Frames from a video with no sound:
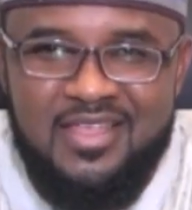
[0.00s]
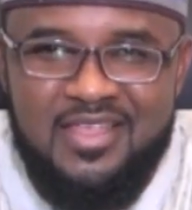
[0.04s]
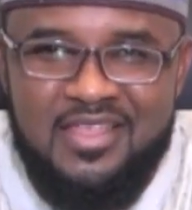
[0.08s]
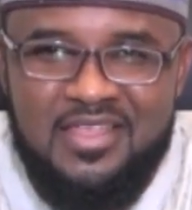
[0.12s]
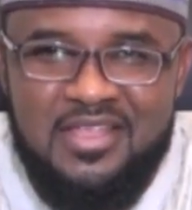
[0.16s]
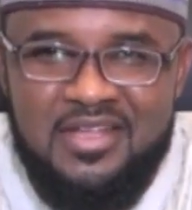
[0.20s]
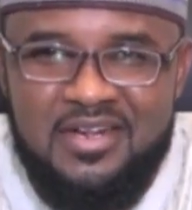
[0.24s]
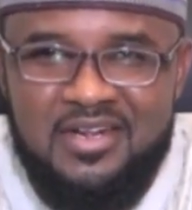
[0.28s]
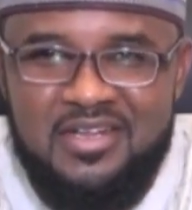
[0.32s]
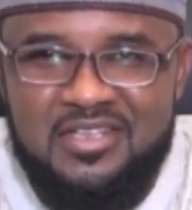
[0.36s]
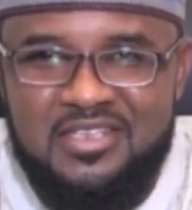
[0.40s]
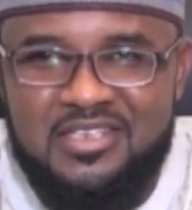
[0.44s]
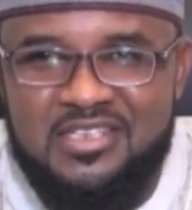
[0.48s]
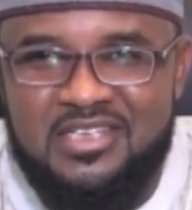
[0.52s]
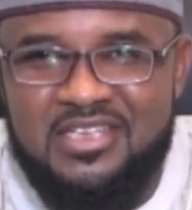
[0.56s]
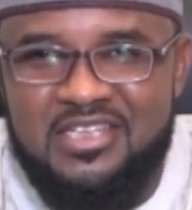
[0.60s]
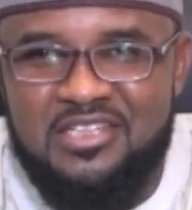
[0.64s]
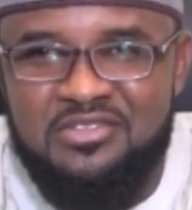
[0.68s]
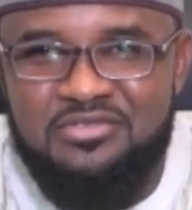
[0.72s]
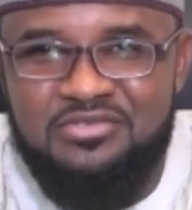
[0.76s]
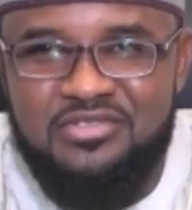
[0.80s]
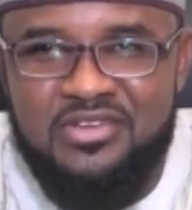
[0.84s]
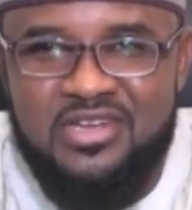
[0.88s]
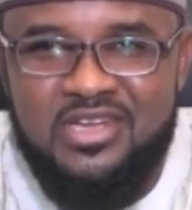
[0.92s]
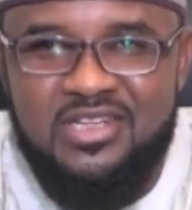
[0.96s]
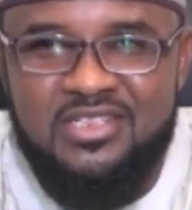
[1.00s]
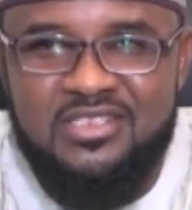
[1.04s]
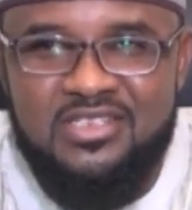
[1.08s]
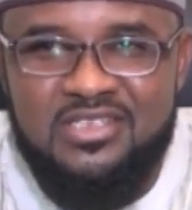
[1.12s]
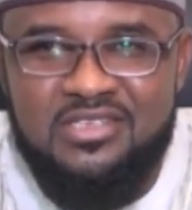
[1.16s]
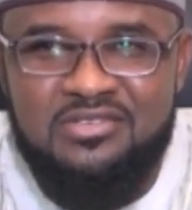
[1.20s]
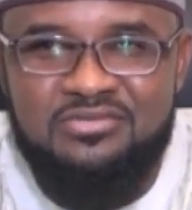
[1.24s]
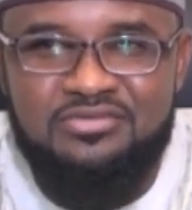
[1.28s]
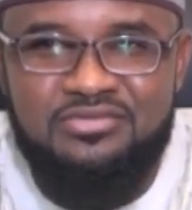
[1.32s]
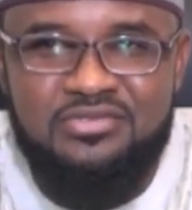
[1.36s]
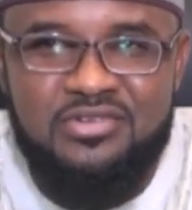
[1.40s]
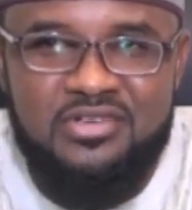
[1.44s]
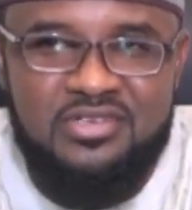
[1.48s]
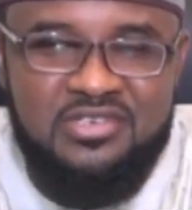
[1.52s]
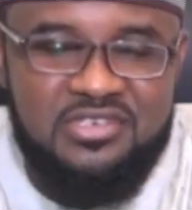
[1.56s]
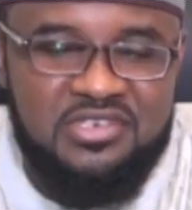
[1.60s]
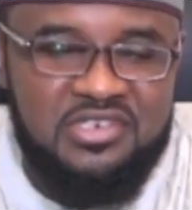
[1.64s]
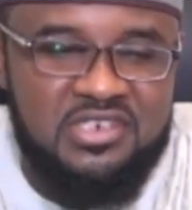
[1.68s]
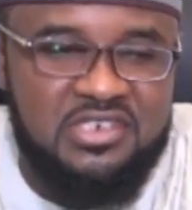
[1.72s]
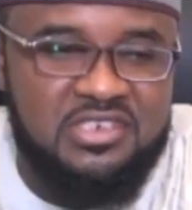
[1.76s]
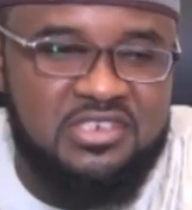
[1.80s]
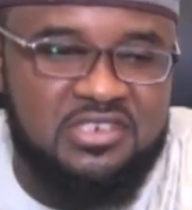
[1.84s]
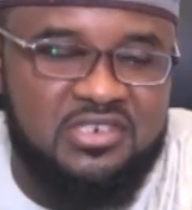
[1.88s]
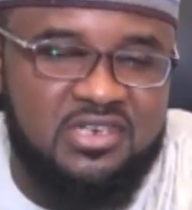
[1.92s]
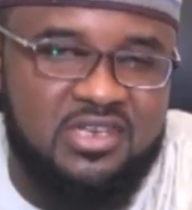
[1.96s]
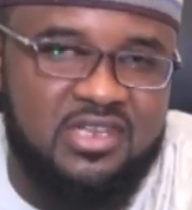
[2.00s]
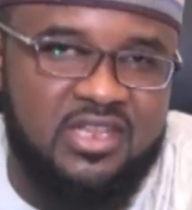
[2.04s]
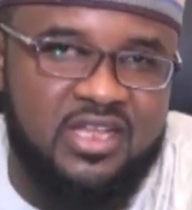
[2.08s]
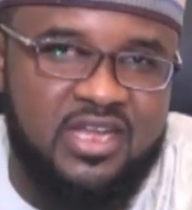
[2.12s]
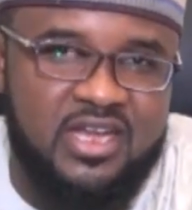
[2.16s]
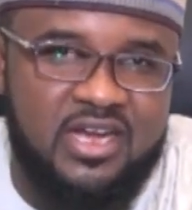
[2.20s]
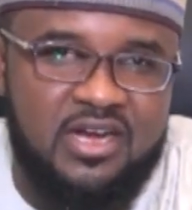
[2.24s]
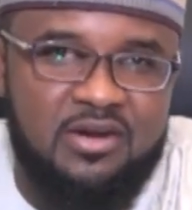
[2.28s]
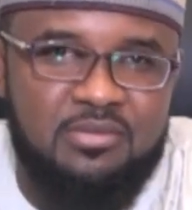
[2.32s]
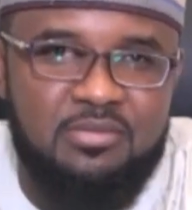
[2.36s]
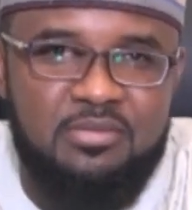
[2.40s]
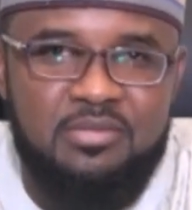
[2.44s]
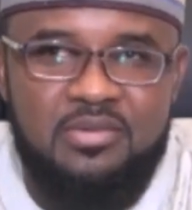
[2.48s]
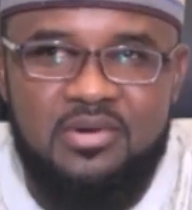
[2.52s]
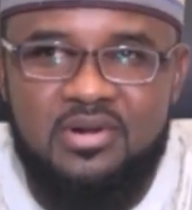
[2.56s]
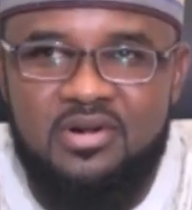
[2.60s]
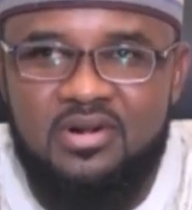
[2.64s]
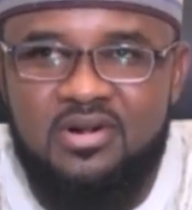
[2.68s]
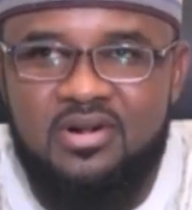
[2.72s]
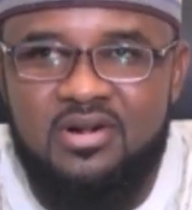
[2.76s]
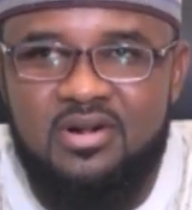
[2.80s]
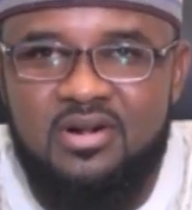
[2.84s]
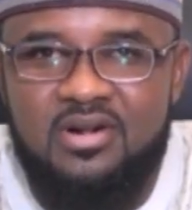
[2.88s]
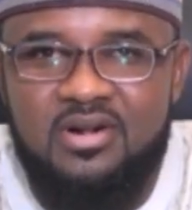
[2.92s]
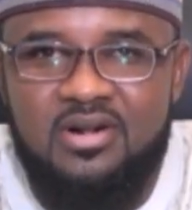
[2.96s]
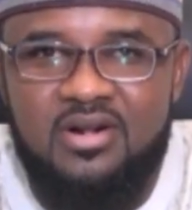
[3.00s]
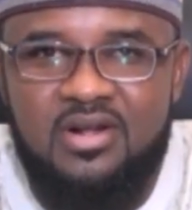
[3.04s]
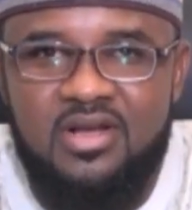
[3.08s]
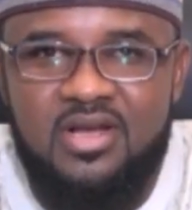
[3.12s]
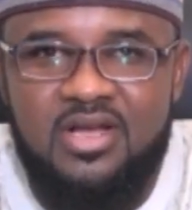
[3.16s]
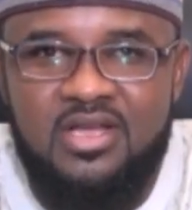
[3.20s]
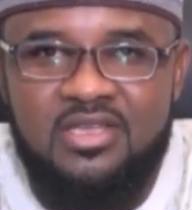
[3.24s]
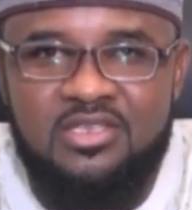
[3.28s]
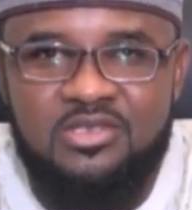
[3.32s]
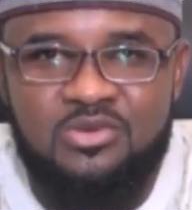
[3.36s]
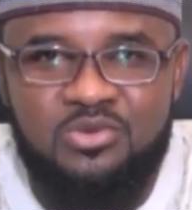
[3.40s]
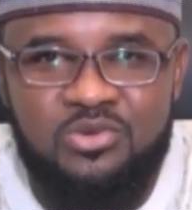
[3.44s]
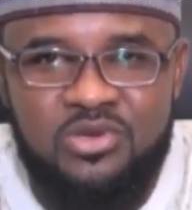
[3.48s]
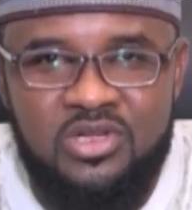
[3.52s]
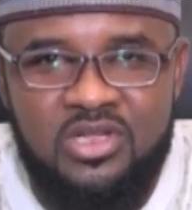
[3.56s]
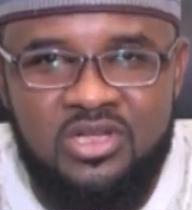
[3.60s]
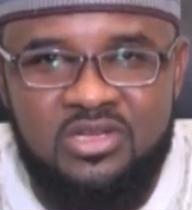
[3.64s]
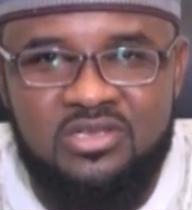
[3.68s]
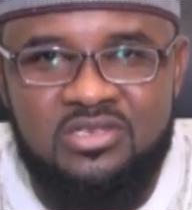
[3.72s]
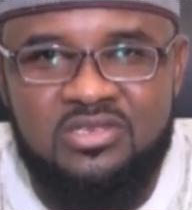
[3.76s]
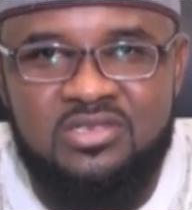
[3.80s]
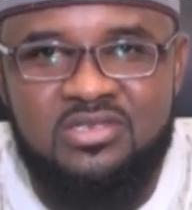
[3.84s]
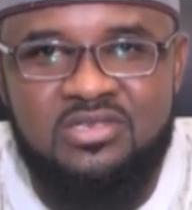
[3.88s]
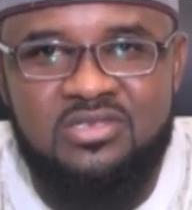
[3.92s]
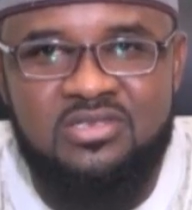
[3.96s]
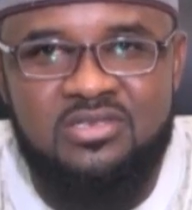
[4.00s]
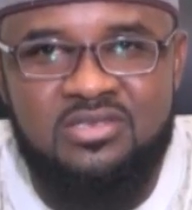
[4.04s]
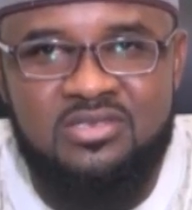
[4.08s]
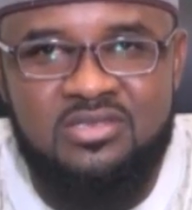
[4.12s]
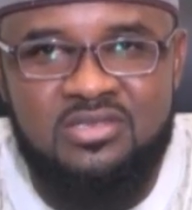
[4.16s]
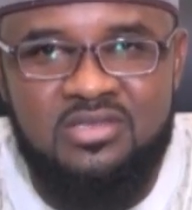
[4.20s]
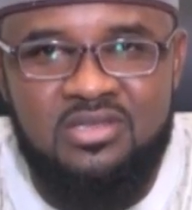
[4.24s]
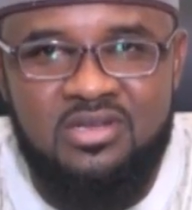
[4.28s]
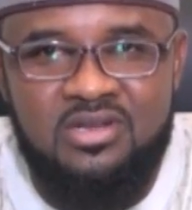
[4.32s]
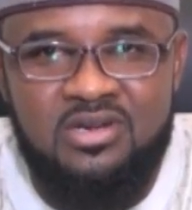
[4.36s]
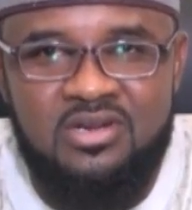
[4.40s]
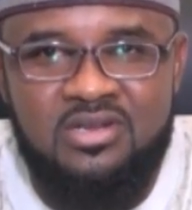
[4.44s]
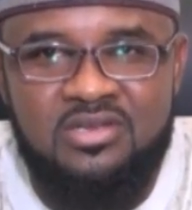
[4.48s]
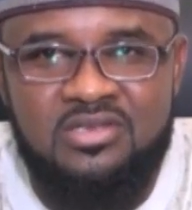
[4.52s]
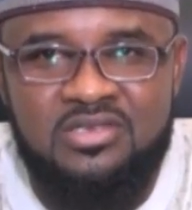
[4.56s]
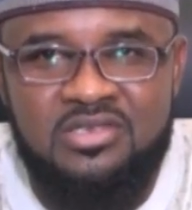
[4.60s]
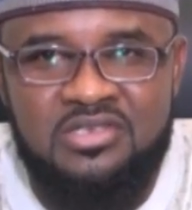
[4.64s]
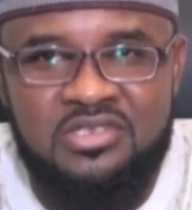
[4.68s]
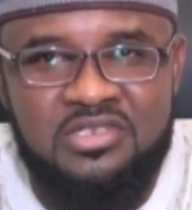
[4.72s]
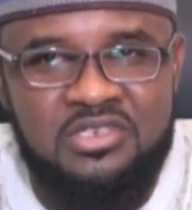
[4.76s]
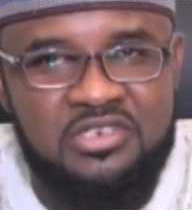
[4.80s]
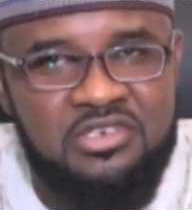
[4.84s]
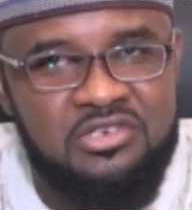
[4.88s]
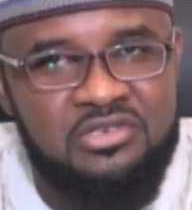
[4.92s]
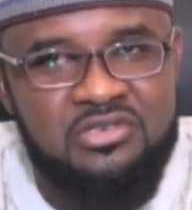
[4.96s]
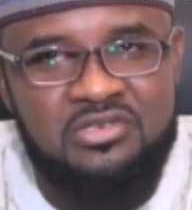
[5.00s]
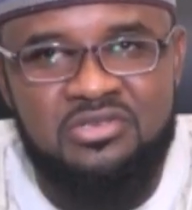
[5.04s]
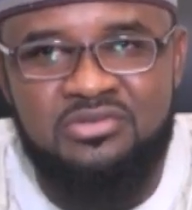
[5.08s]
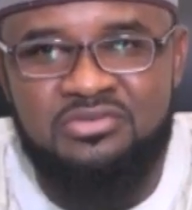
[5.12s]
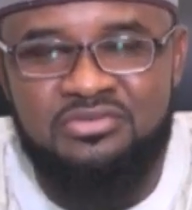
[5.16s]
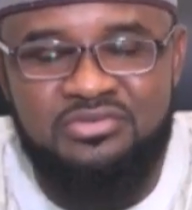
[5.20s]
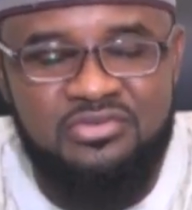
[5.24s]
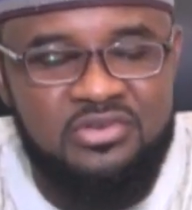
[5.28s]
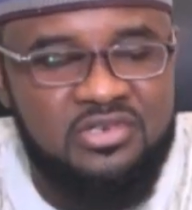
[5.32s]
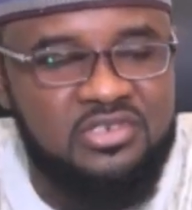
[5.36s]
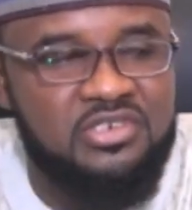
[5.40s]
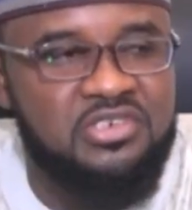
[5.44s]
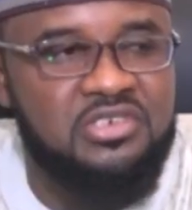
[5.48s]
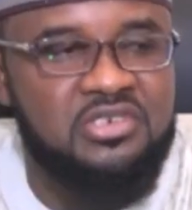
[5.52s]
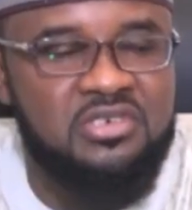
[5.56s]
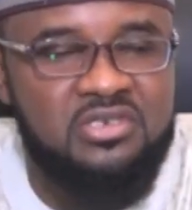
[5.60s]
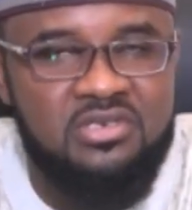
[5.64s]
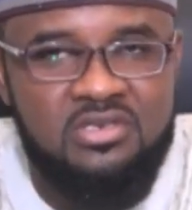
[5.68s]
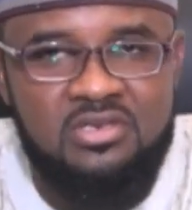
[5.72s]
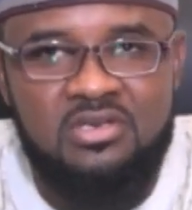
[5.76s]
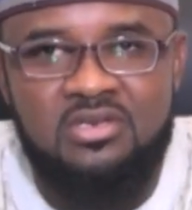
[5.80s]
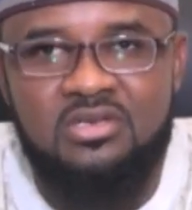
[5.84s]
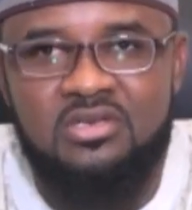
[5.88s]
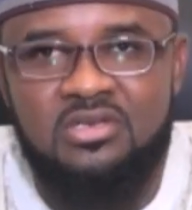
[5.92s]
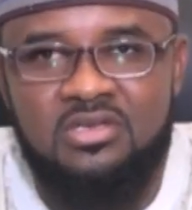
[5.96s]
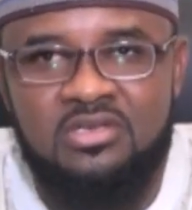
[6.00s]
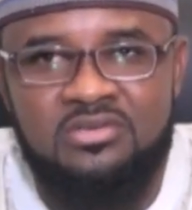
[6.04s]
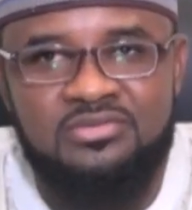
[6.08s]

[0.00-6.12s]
there are significant infrastructural gaps, as well as there are serious infrastructural